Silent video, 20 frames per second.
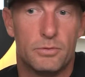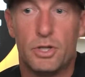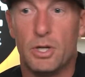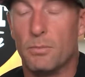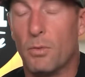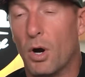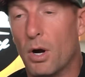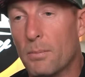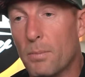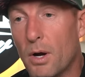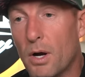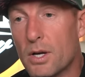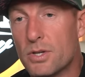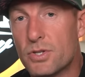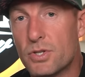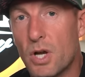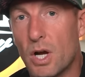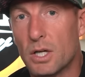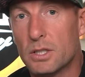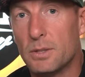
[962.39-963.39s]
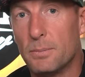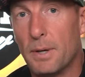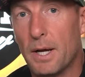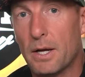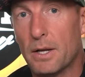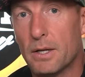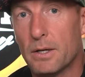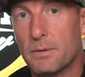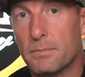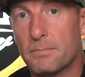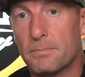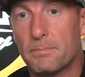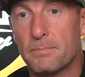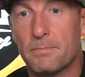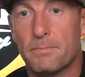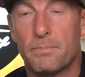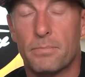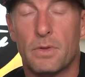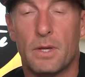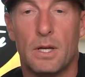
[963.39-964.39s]
Jim Harbaugh has talked about it.
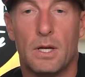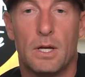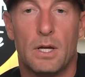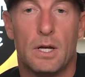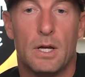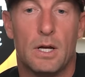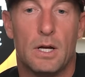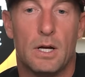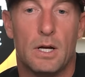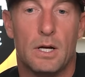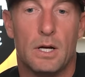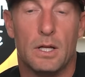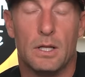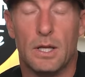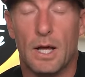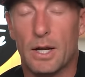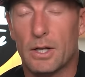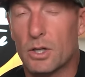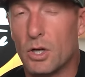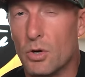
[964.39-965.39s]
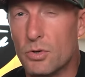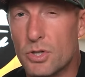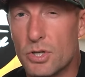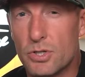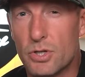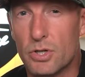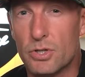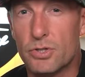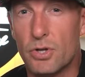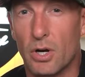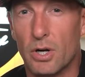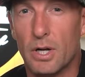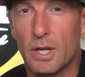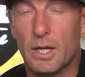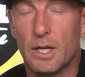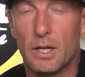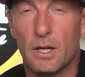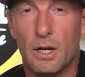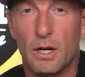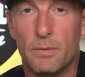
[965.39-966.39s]
A lot of coaches are starting
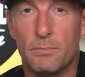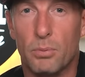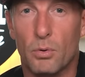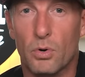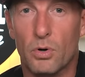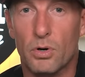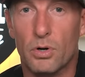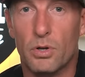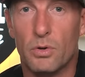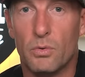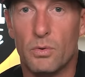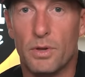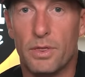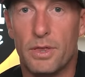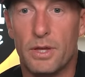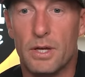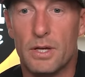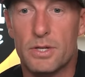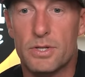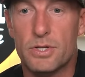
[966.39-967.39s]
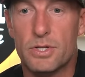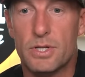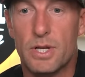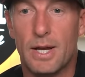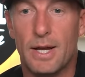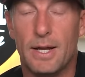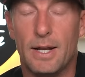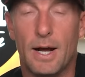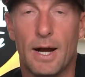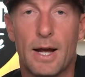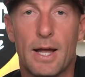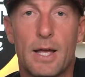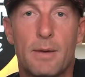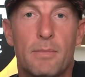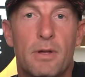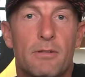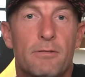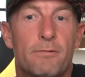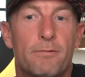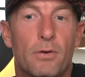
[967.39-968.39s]
to get on board with this, and I
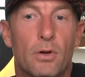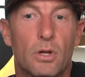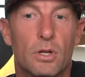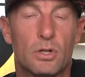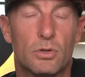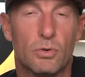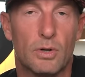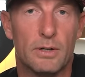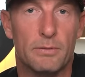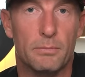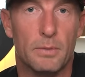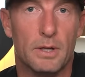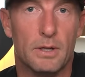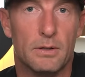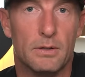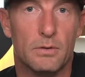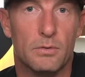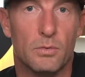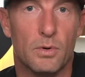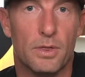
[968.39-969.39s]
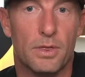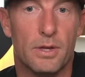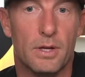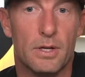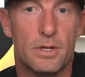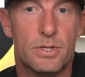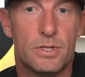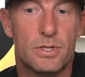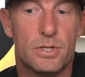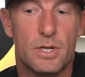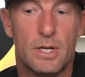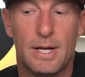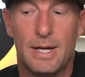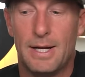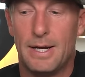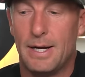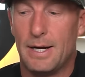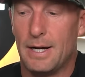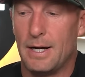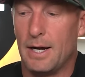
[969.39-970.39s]
am in full agreement with this.
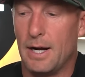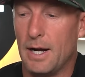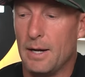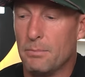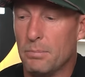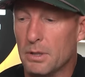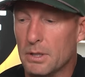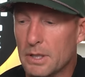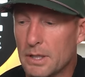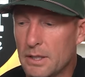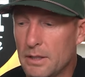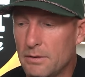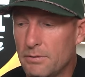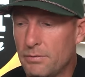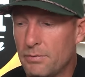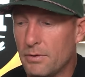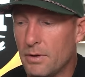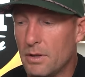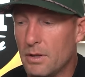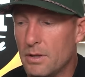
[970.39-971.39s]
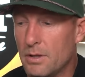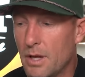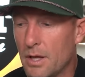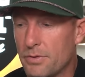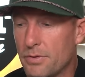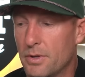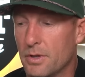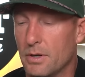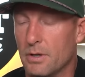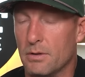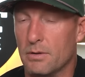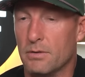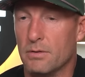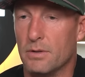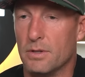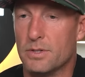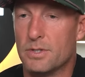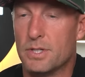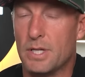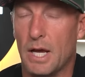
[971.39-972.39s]
I believe that the,
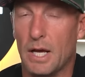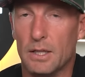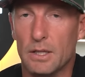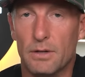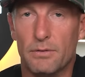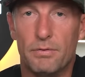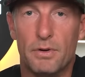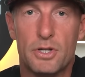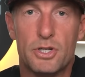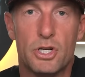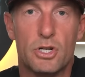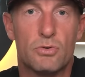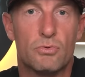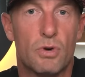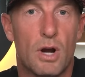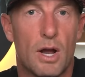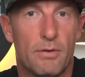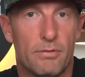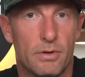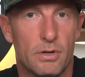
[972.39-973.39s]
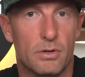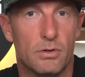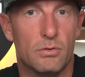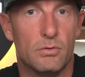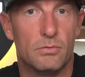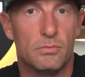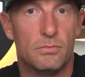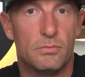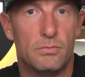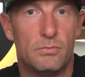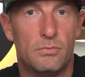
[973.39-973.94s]
the television revenue